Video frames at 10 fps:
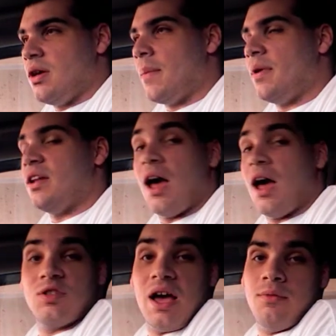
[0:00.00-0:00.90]
I mean, I
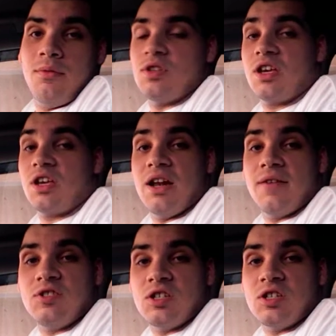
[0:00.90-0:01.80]
was lucky
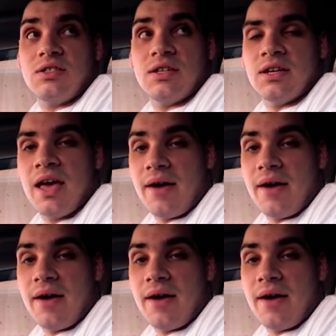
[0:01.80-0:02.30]
enough just to